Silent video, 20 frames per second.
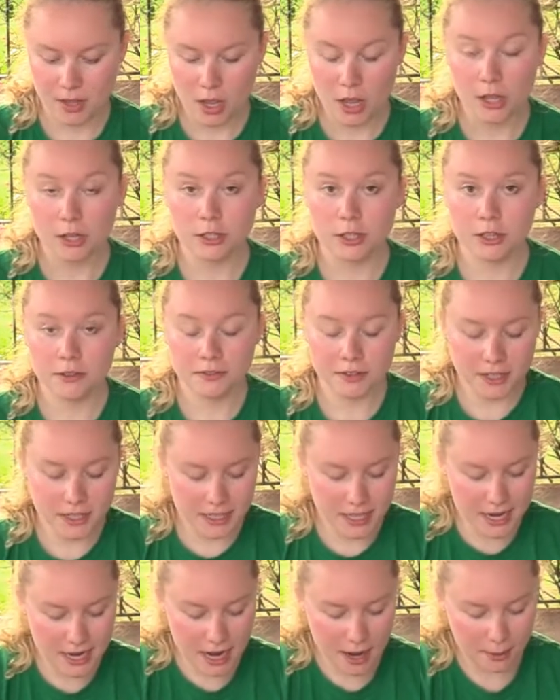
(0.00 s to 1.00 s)
So the first
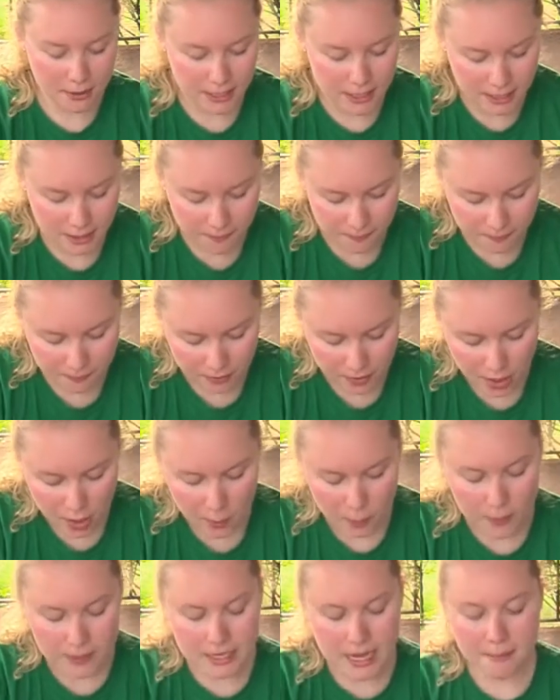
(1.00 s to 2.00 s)
thing I did
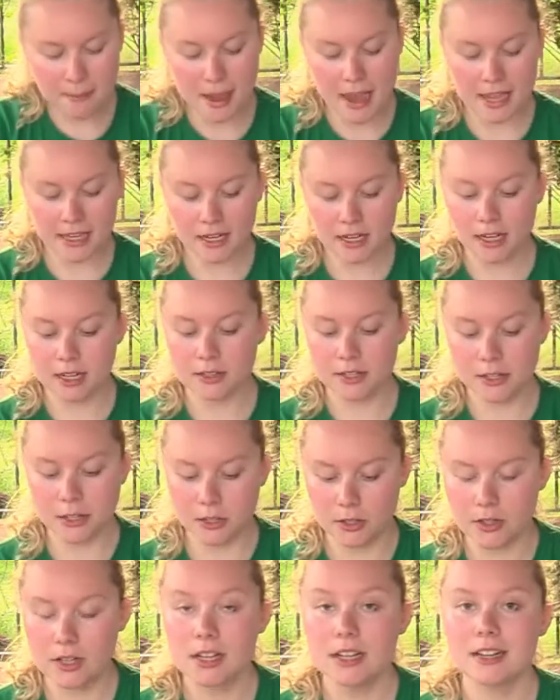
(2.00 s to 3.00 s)
was I made a
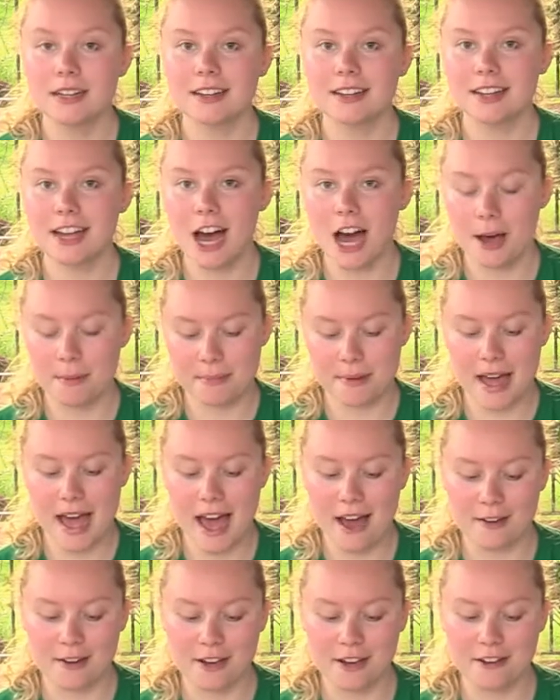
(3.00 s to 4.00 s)
little cup
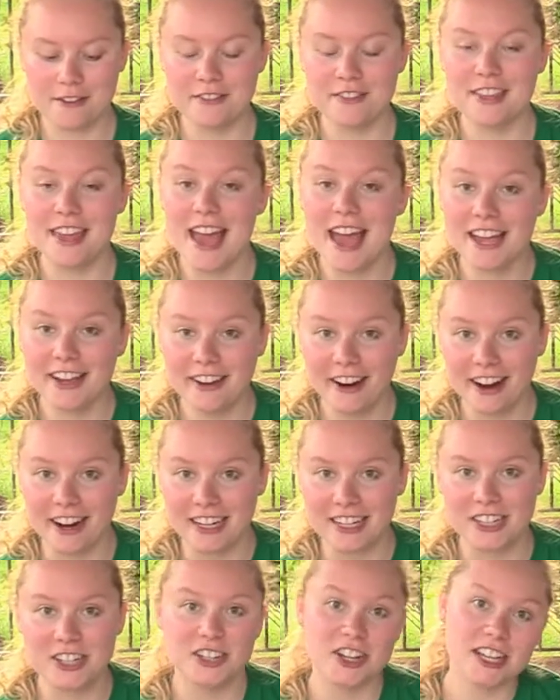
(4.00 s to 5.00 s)
out of the egg
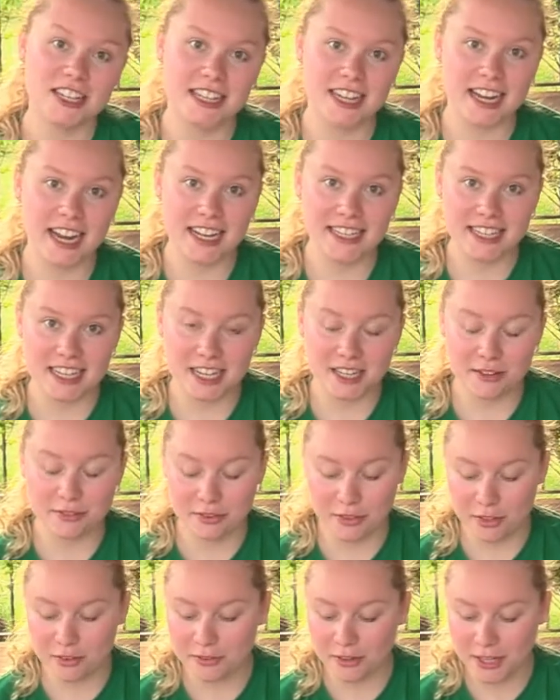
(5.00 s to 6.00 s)
carton, just like I did
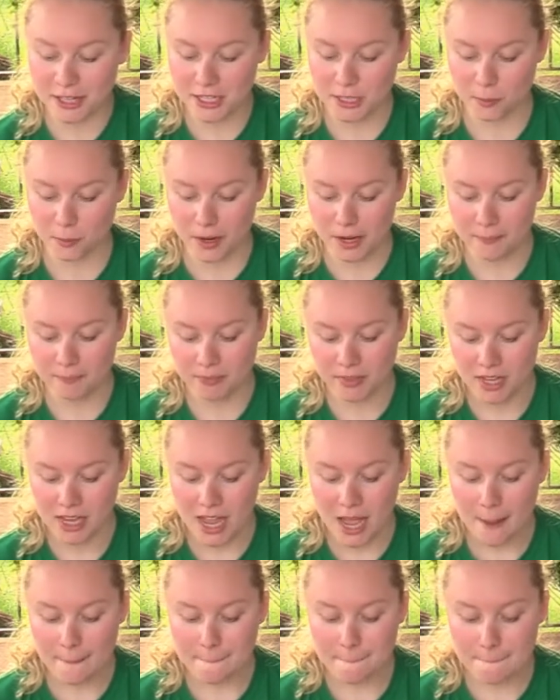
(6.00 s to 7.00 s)
for the first one.
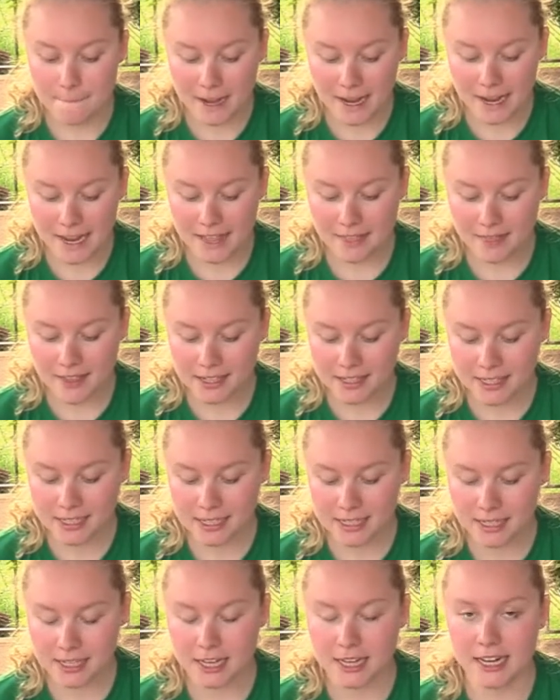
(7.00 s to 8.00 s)
But this
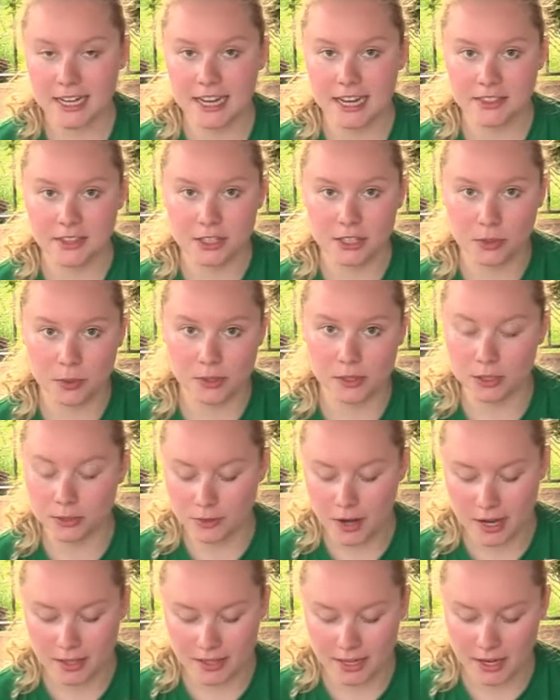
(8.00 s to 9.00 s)
isn't going to get the soil
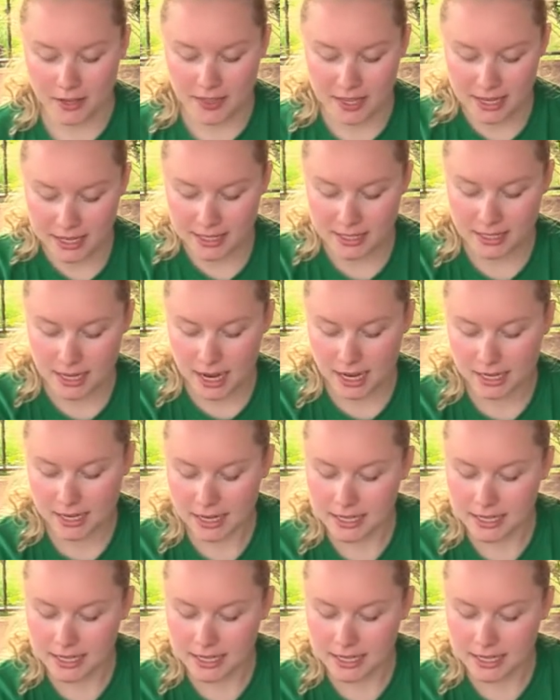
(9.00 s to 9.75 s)
directly on the inside.